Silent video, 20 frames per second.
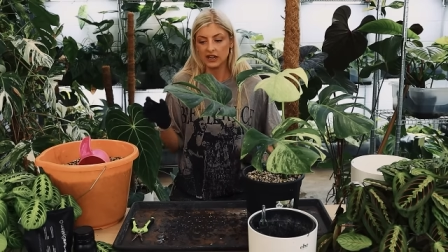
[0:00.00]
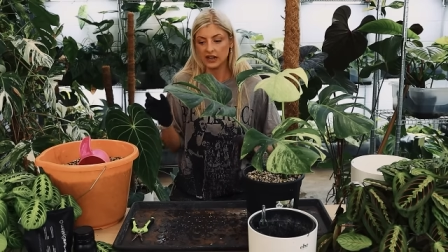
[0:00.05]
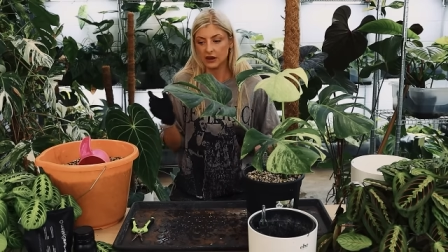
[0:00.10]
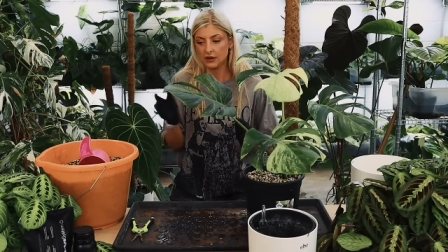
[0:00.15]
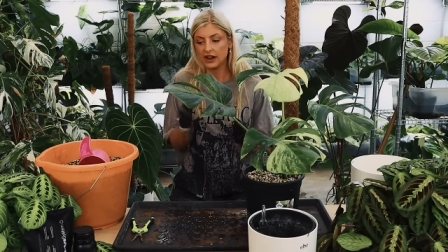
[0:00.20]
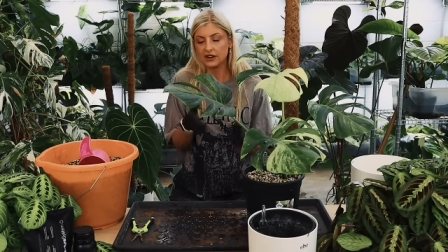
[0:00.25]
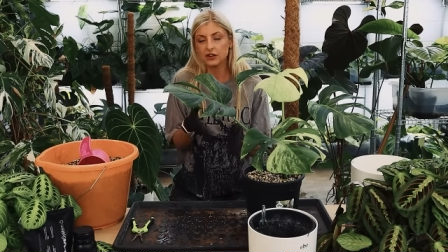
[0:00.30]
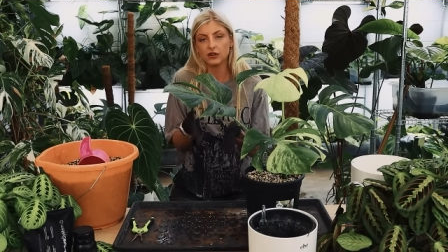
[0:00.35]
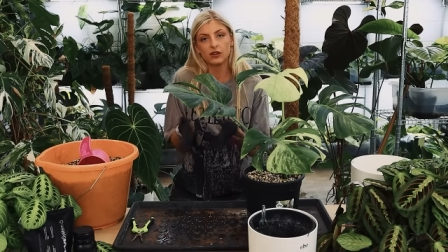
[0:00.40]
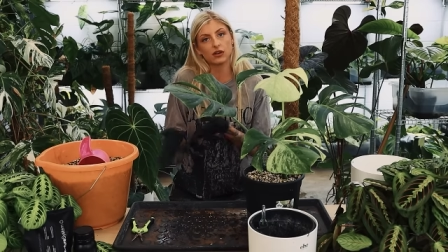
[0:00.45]

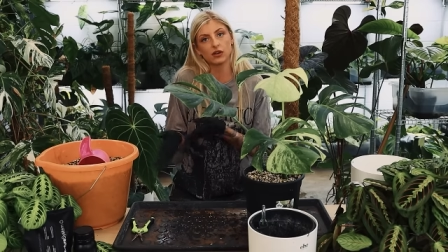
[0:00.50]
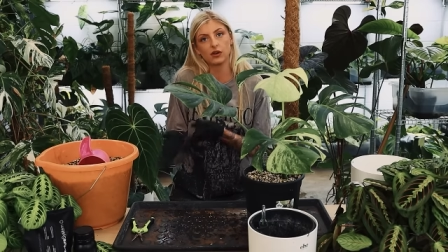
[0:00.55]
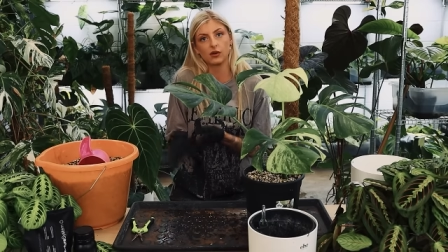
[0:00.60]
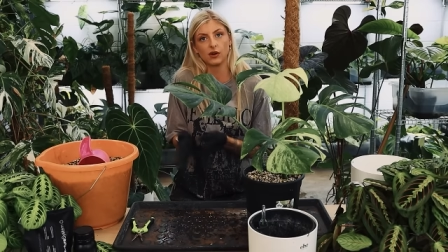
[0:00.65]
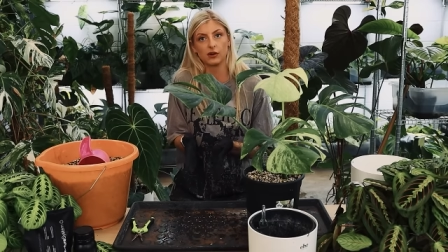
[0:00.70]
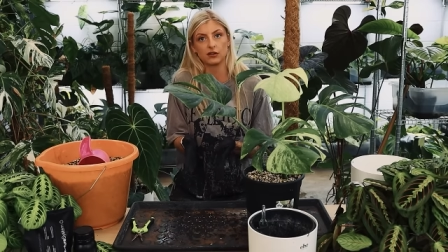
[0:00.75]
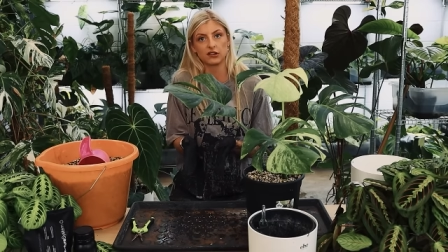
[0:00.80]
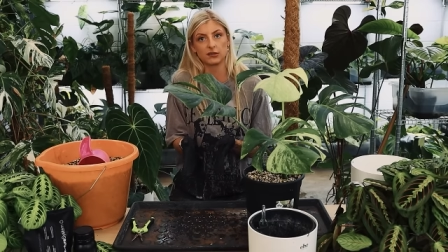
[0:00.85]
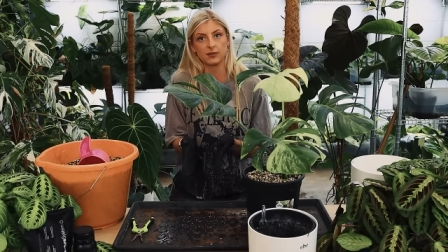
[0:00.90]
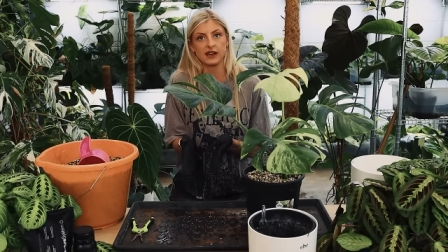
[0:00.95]
Now, I don't know who
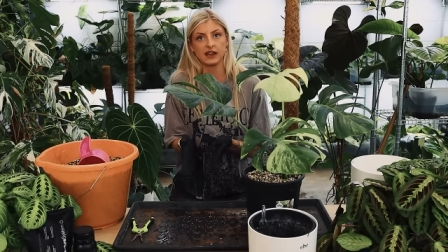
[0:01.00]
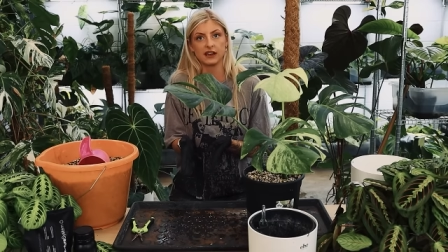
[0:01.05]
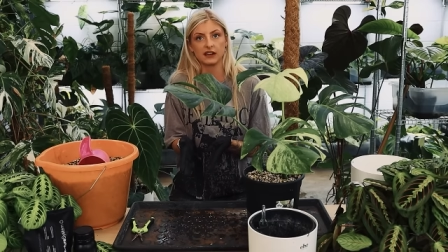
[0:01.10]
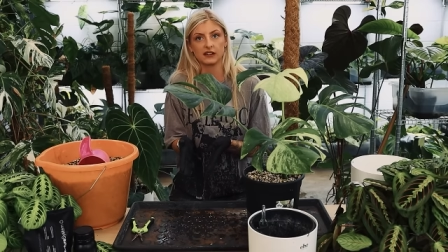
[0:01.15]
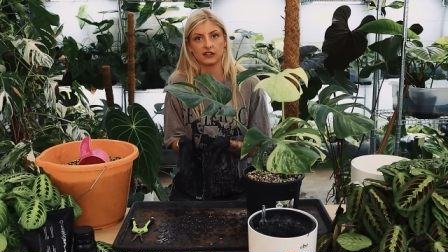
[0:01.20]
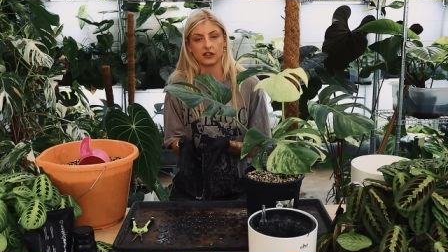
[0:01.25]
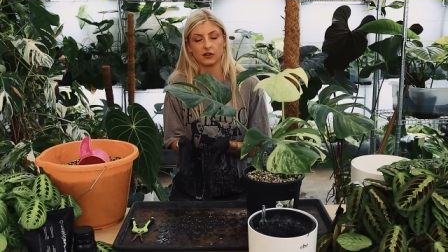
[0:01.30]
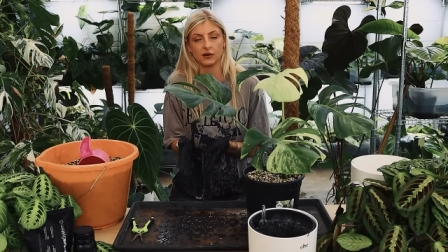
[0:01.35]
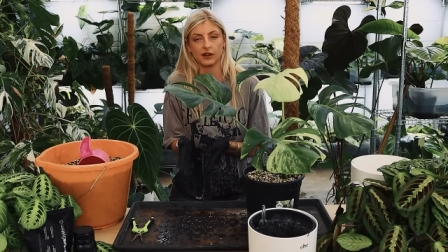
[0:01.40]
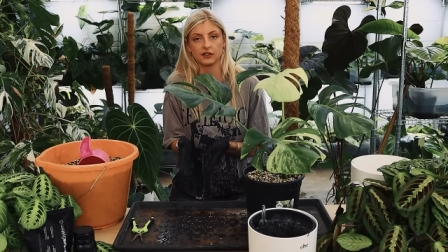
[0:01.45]
I was
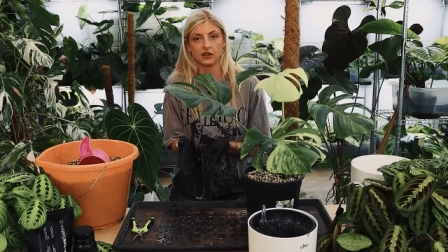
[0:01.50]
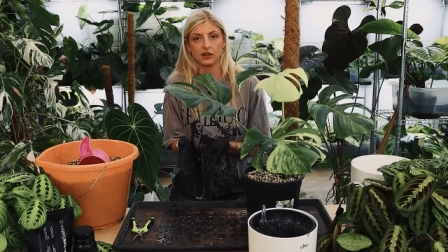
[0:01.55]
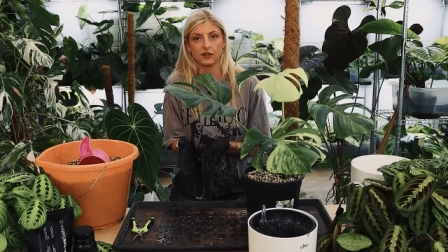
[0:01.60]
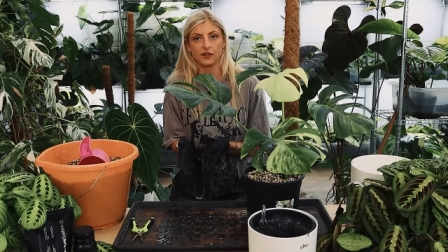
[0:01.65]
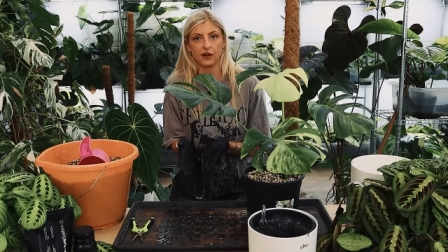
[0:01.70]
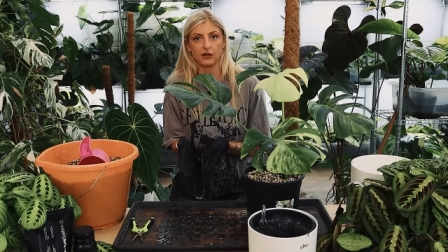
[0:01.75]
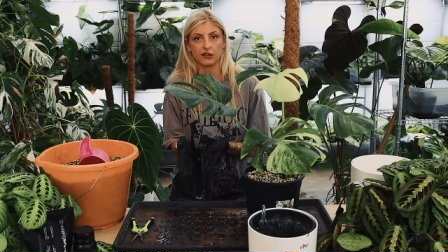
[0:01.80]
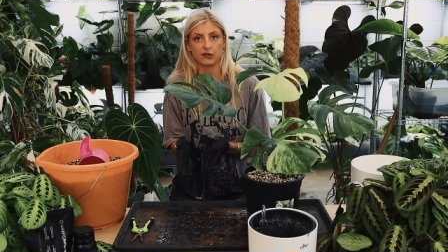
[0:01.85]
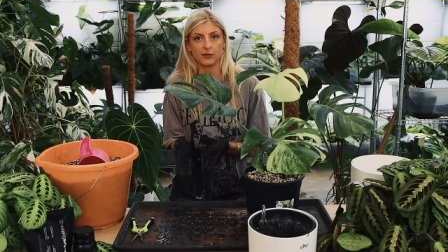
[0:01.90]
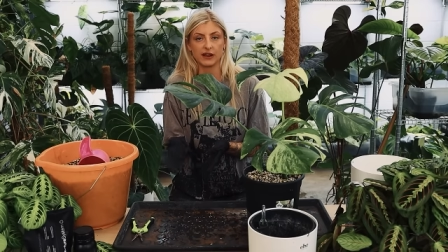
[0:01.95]
speaking to. I don't know
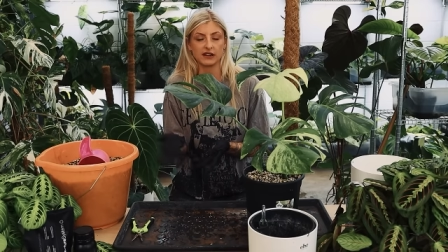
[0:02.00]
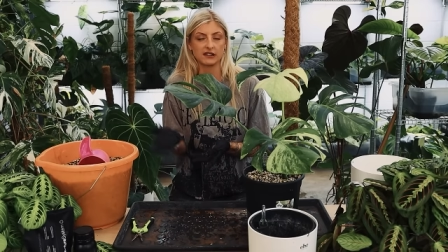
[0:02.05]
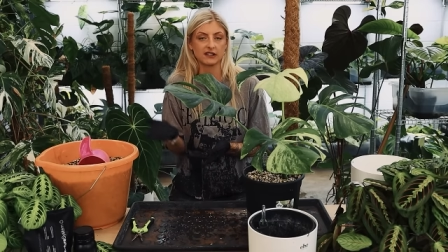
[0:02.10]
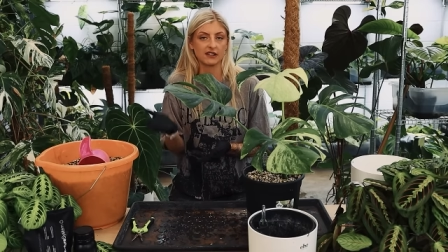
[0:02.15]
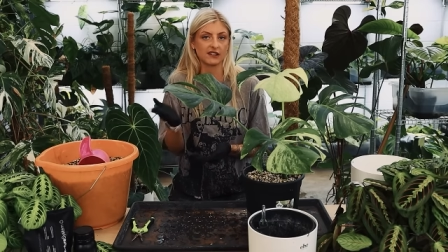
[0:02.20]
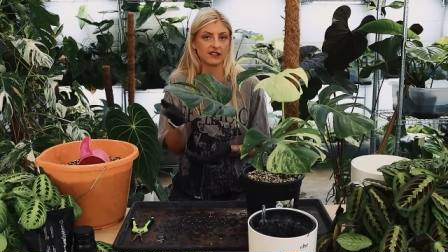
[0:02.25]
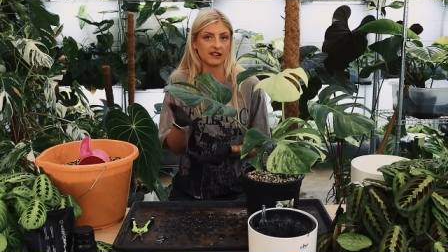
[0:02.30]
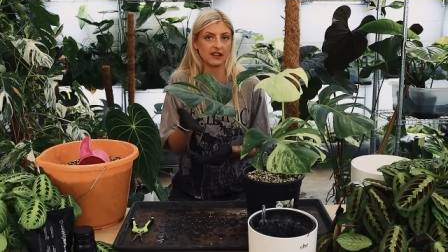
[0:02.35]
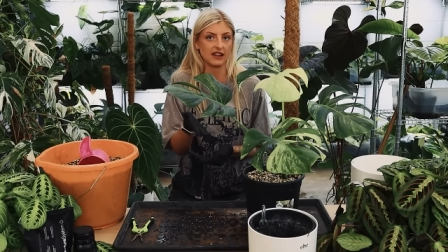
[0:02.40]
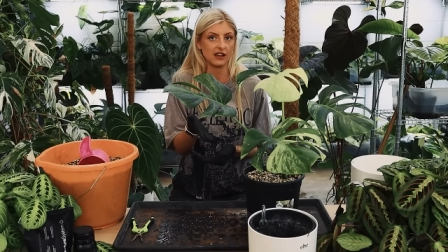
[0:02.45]
if I was speaking
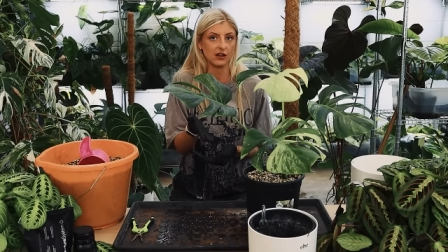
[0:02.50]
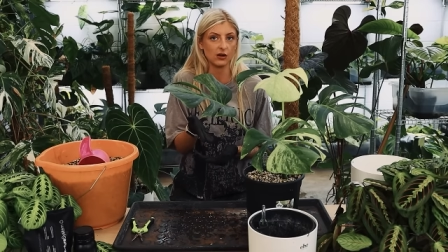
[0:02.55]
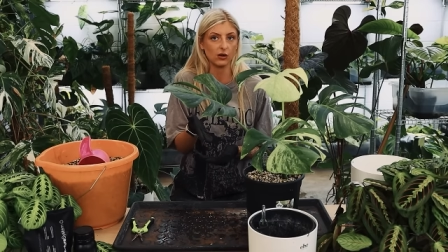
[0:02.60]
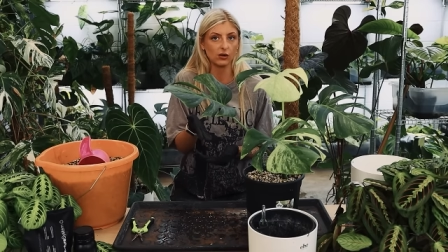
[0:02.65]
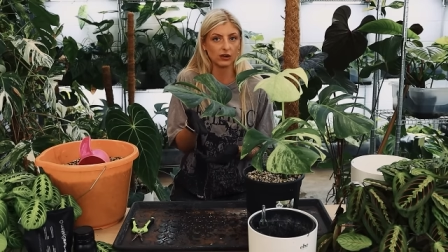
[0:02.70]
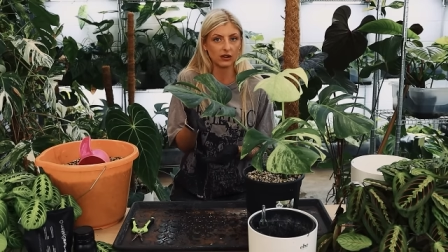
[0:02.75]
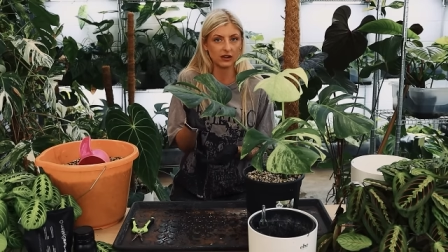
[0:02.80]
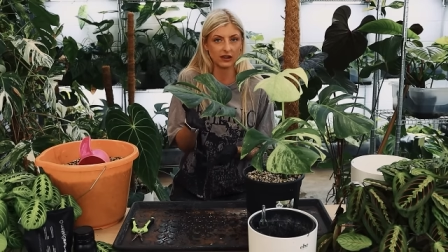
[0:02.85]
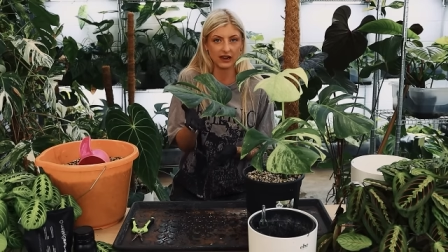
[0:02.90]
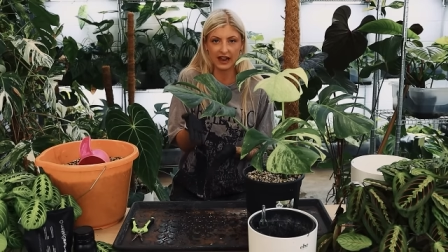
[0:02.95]
to the
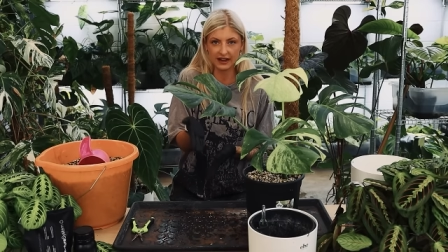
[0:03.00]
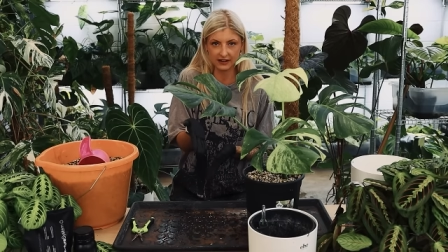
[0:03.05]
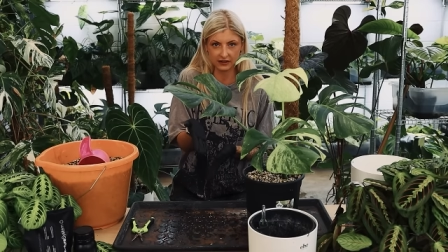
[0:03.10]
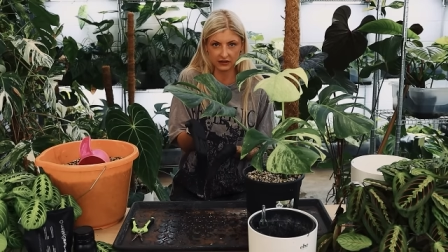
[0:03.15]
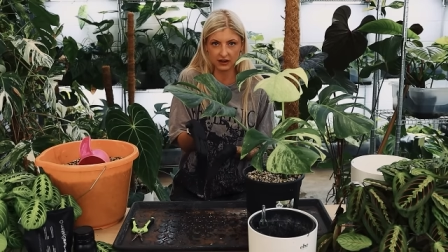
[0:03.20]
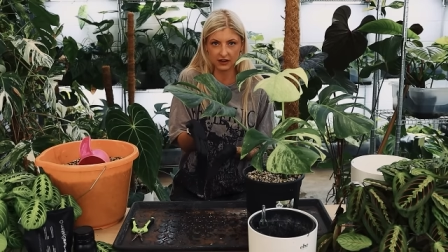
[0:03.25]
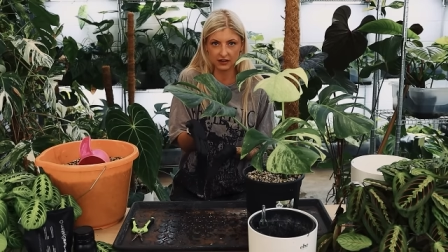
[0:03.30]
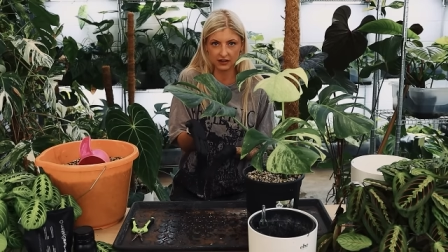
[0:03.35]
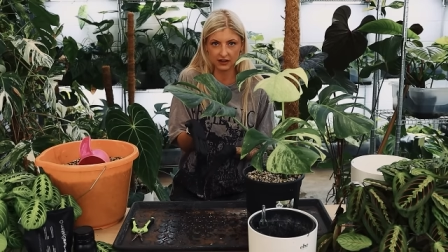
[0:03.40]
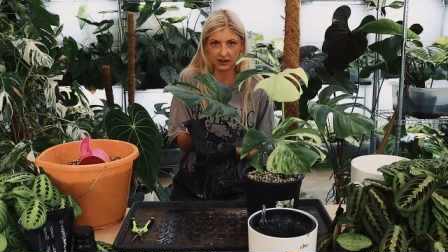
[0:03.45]
CEO,
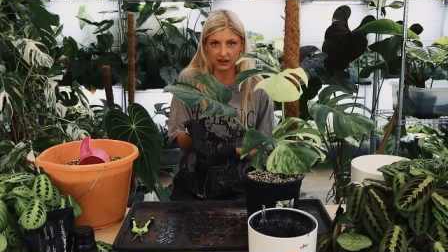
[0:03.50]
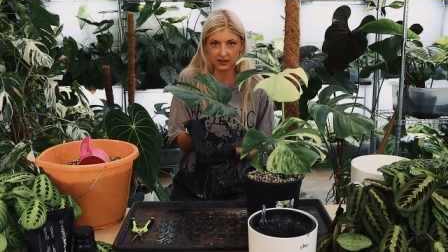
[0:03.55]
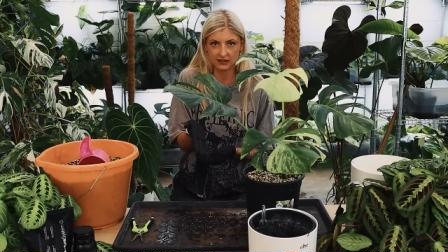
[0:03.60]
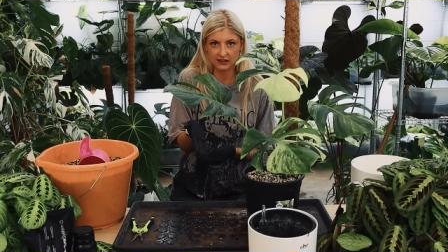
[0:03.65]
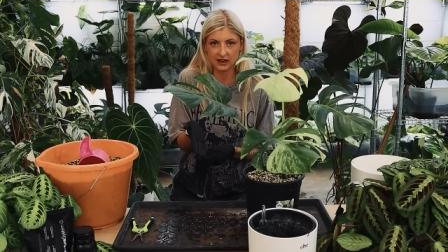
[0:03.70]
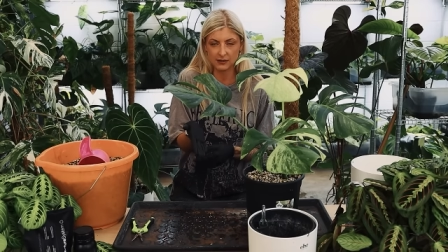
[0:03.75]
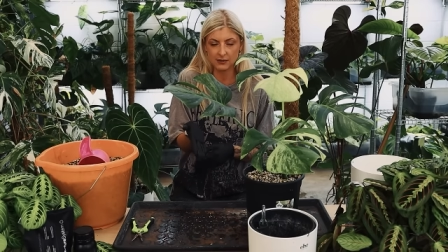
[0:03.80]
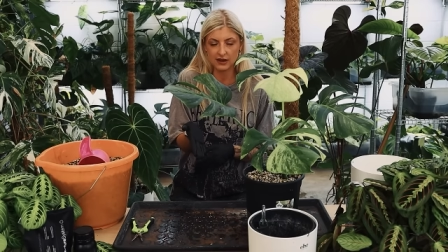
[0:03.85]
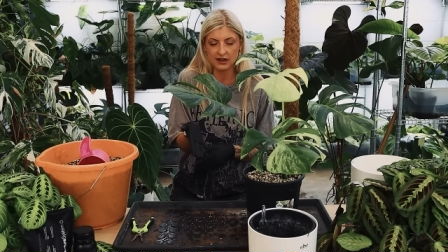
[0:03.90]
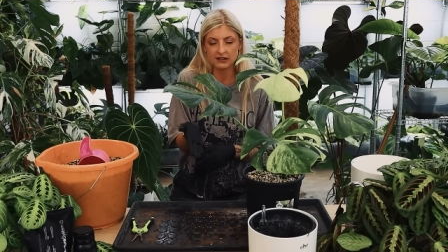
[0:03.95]
Lionel, I think
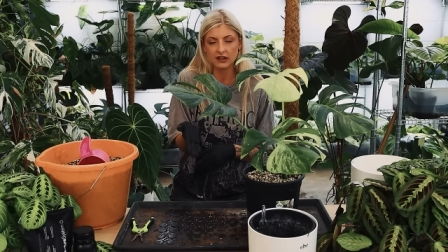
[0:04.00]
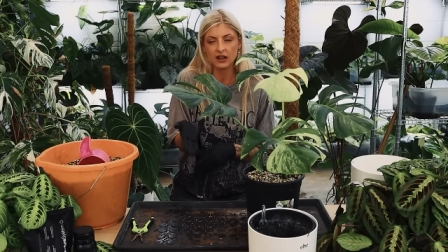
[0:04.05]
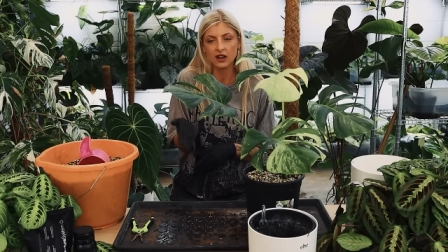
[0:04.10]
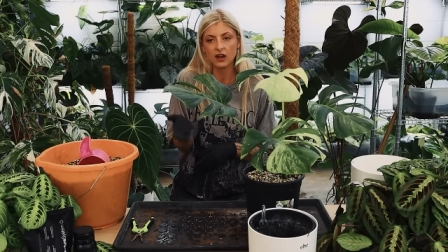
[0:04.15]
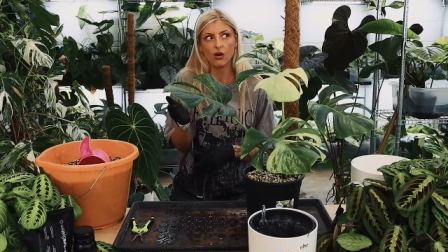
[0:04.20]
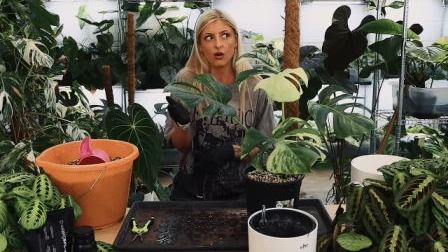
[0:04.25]
his name is,